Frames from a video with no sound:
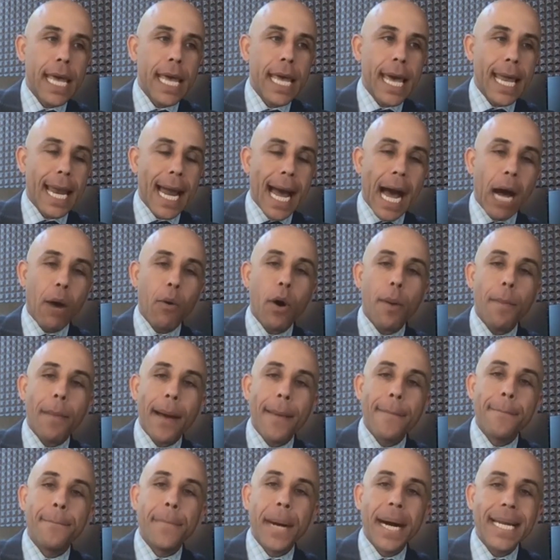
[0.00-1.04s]
And I want my
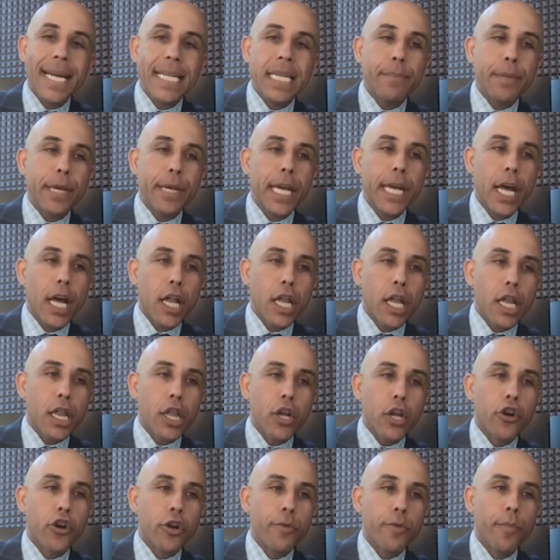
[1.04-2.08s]
button to be
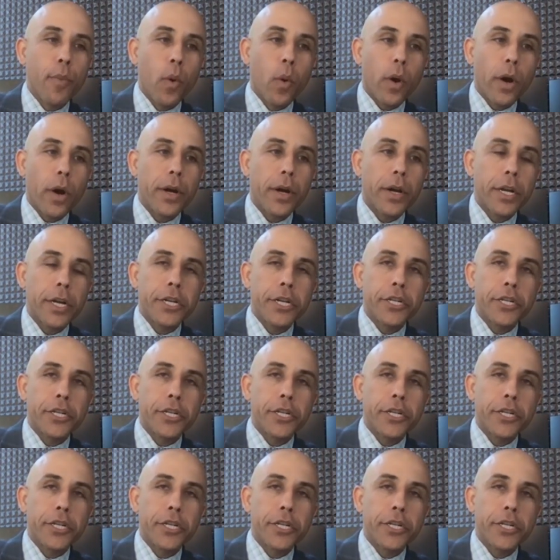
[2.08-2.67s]
learn more.